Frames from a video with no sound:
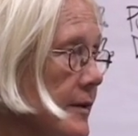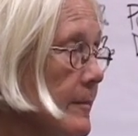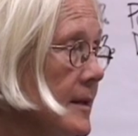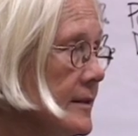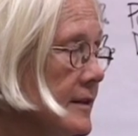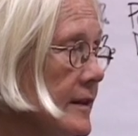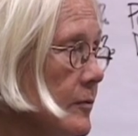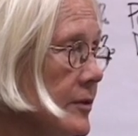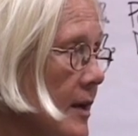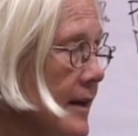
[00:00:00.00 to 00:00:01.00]
and the military
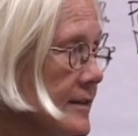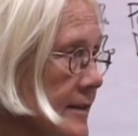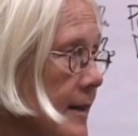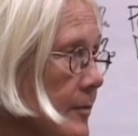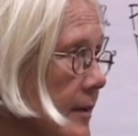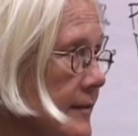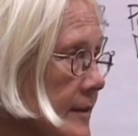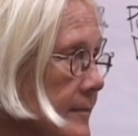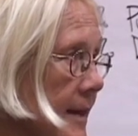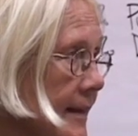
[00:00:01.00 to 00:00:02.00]
would not separate
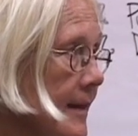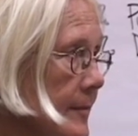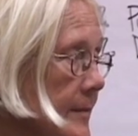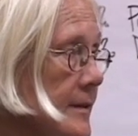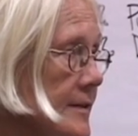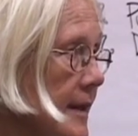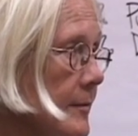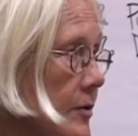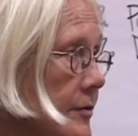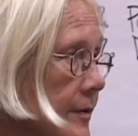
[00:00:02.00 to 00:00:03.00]
them. They kept them in the
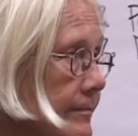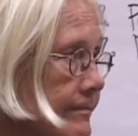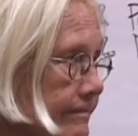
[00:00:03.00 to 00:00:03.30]
same unit.